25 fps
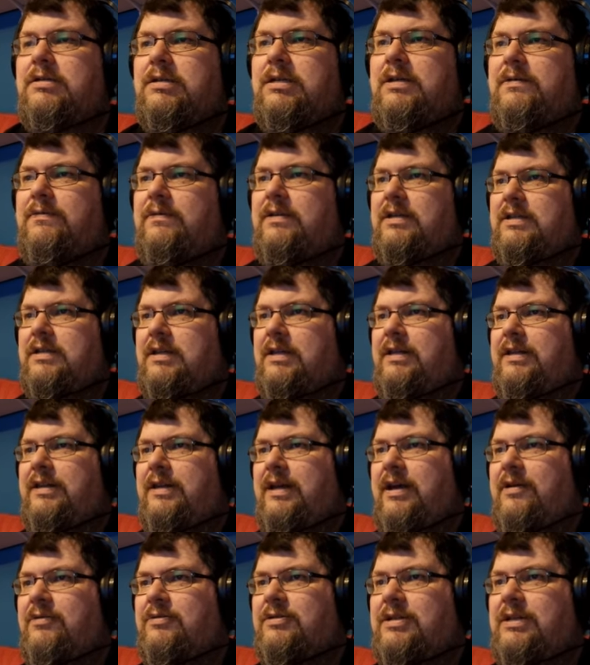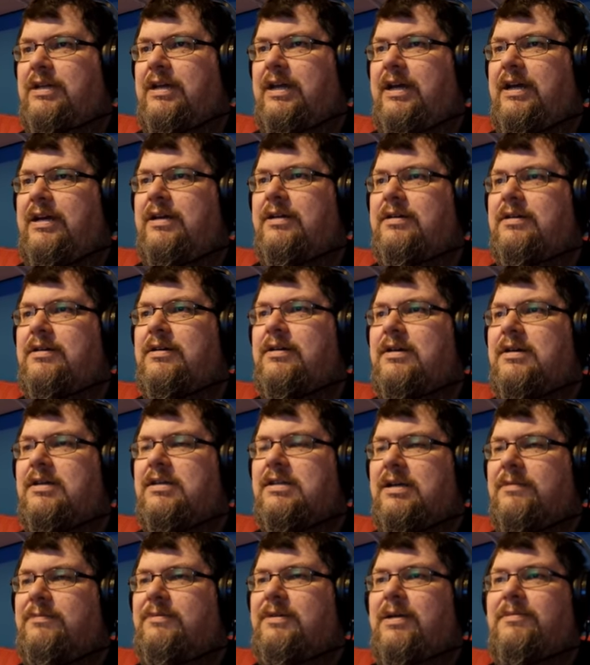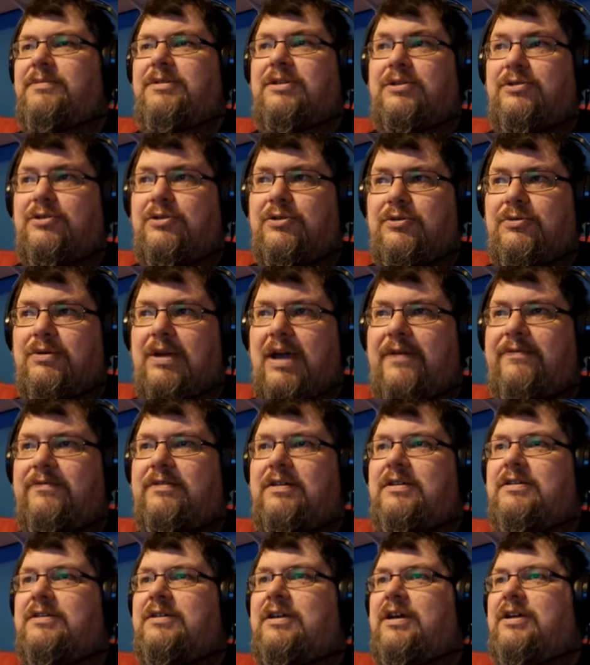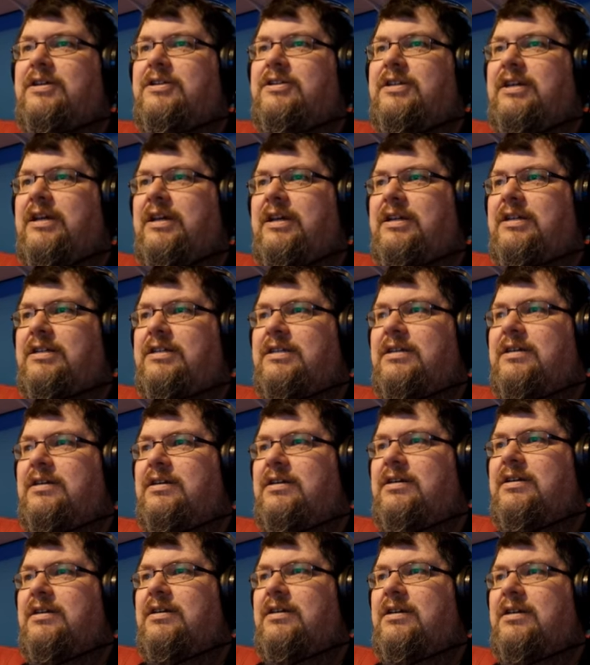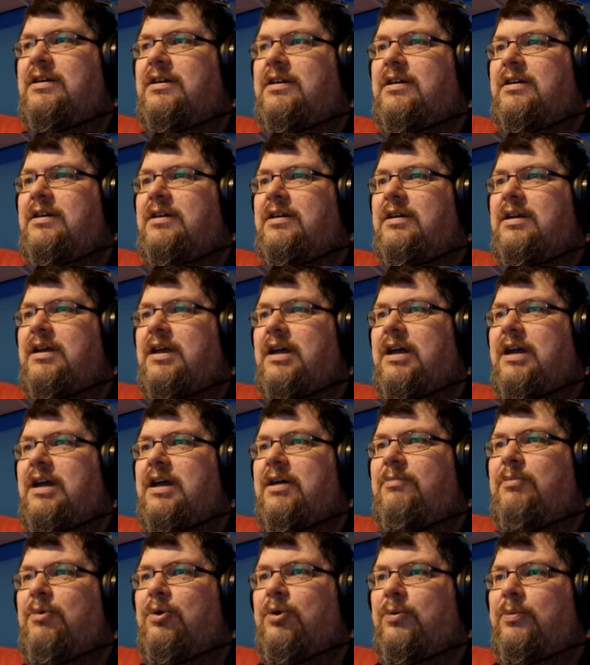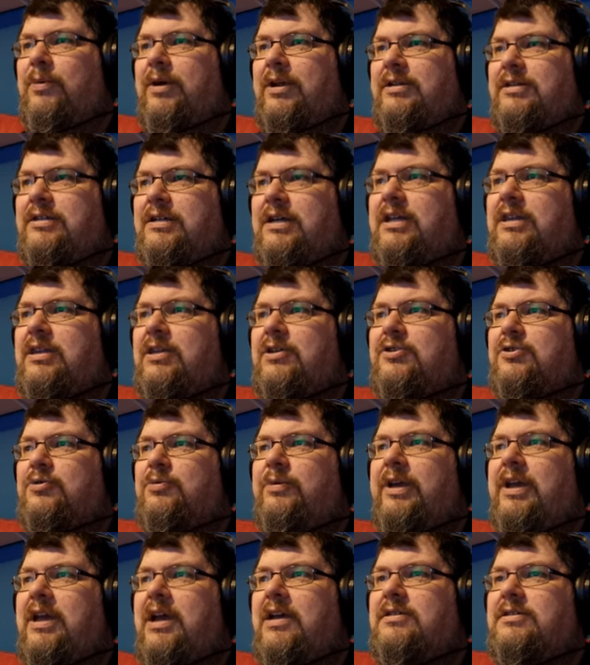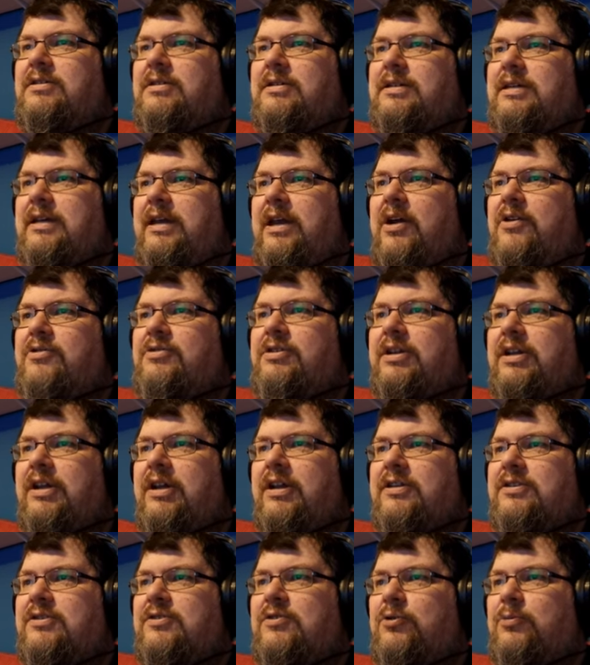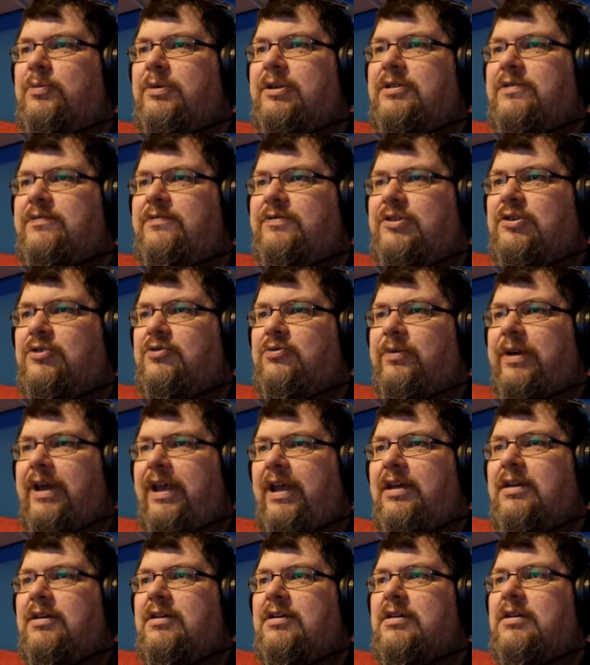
See if there's anything else in there. Sometimes you do have to search things uh, more than once. In the jewelry case, you see only an assortment of jewelry.